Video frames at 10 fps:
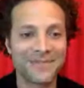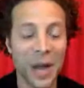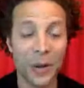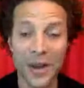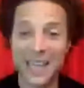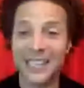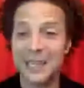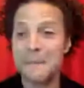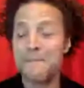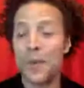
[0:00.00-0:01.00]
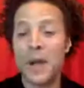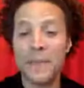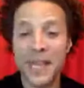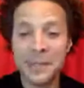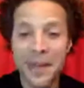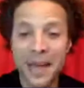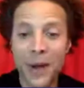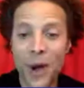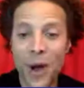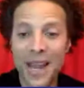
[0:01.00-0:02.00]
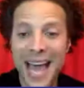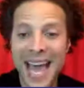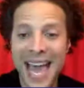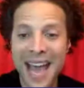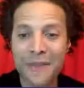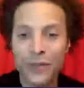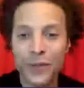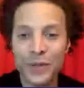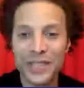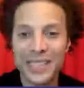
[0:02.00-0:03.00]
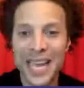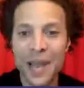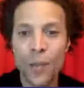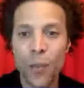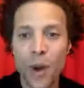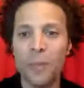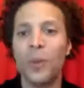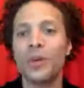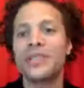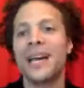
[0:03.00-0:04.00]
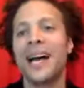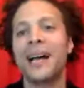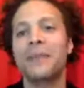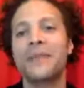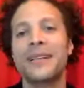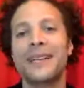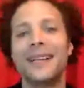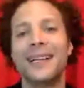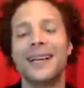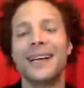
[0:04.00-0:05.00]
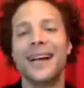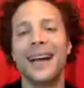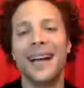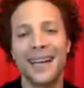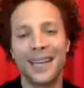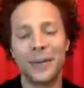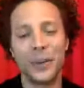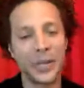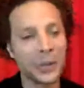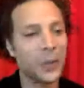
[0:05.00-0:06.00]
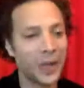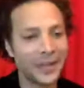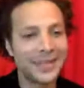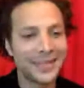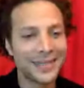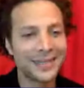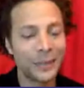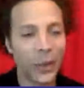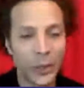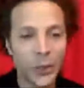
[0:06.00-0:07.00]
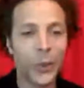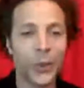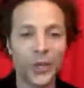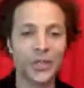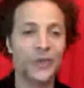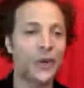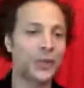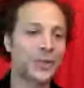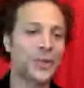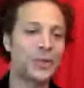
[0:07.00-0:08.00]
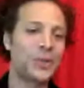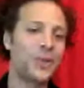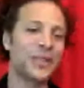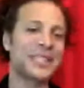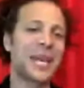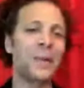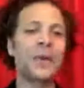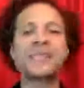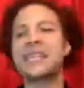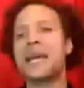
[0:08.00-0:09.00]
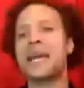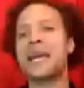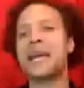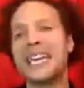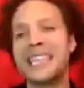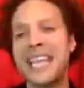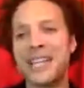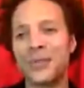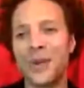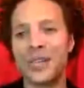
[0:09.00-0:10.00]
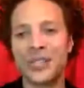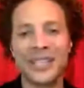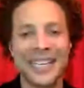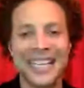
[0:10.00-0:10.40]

All right. Well, that's about all I have for you today. One more time. What do you want? Where in your world can you focus on what you want to take one step in that direction